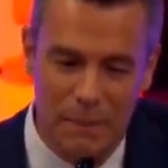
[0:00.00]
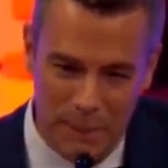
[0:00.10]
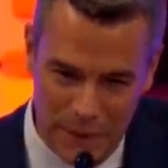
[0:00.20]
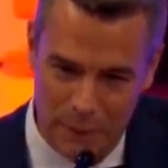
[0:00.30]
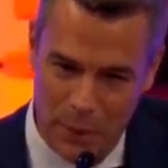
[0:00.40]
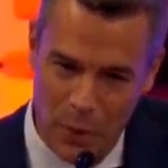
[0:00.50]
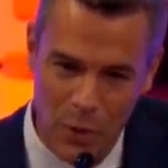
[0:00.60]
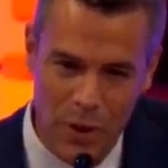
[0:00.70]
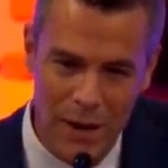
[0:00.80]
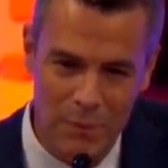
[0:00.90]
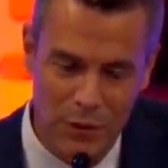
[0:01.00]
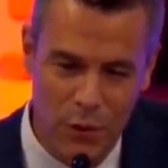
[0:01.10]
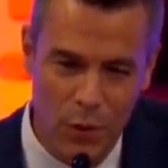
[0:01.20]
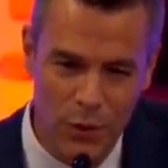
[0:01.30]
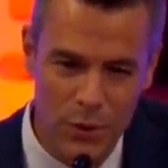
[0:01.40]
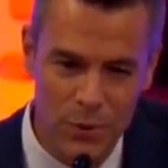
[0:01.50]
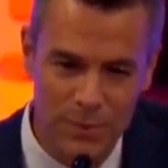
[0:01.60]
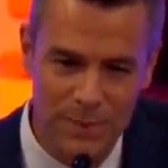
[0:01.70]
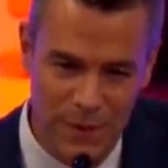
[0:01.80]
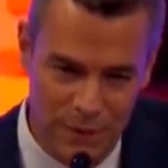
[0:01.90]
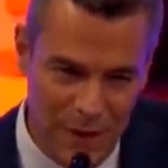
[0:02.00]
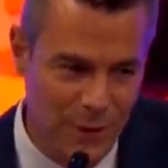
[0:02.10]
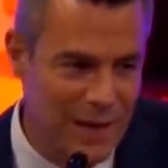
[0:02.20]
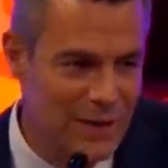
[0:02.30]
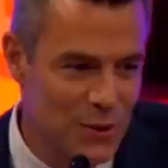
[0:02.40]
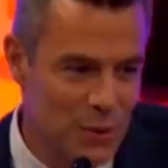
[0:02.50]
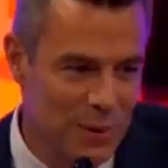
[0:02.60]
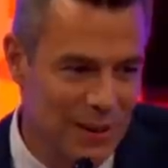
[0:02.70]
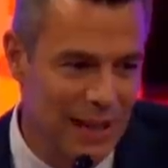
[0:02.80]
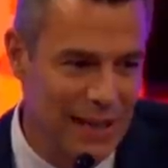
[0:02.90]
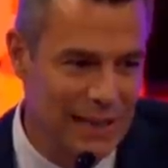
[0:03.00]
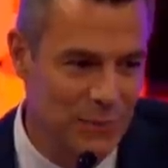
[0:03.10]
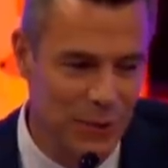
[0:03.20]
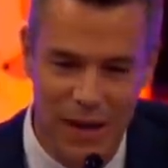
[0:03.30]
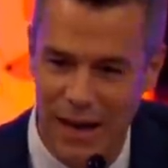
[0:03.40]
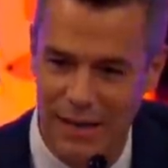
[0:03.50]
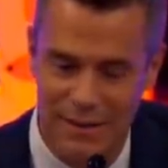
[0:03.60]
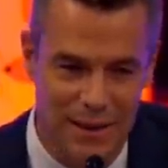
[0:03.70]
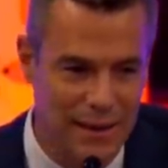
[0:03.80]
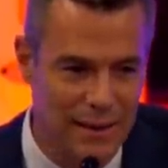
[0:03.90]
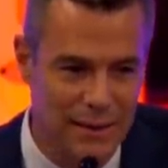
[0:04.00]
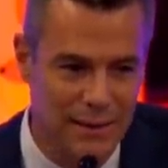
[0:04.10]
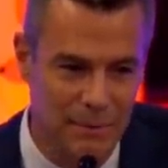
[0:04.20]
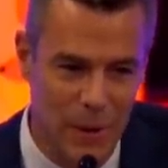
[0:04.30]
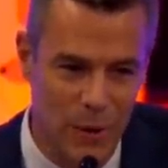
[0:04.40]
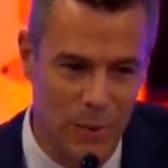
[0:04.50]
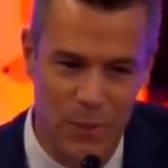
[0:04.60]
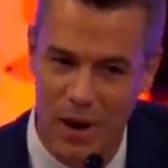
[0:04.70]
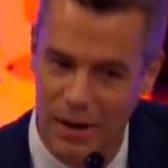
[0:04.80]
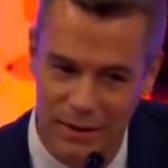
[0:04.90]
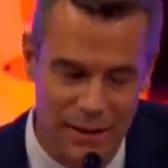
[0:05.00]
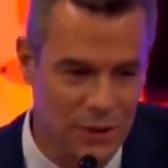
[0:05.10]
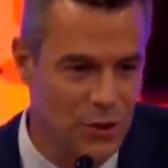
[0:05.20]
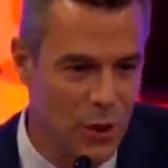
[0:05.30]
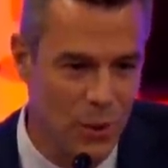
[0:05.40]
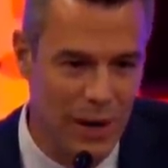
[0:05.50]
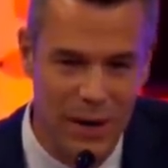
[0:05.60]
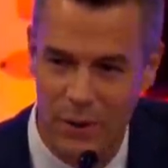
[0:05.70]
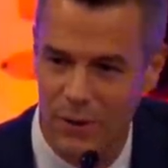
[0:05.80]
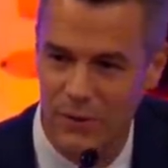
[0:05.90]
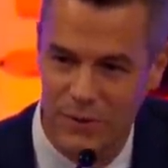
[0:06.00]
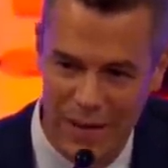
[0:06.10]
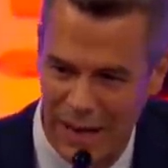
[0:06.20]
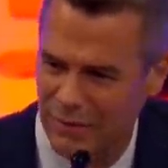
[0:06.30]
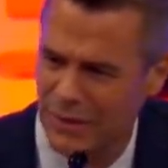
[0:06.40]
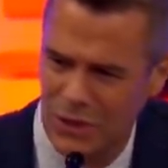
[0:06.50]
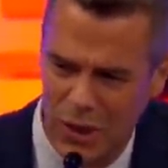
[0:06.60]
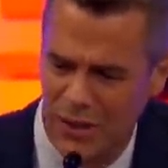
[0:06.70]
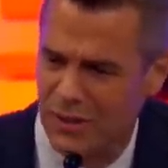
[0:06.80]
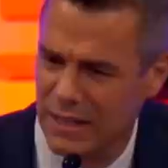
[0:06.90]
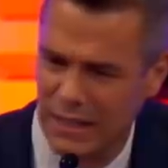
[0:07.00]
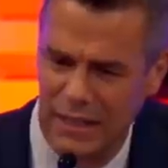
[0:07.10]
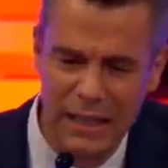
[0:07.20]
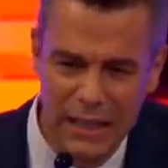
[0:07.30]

but the program before you, the foundation's been laid with guys like Malcolm Brogdon and Joe Harris, Evan Justin,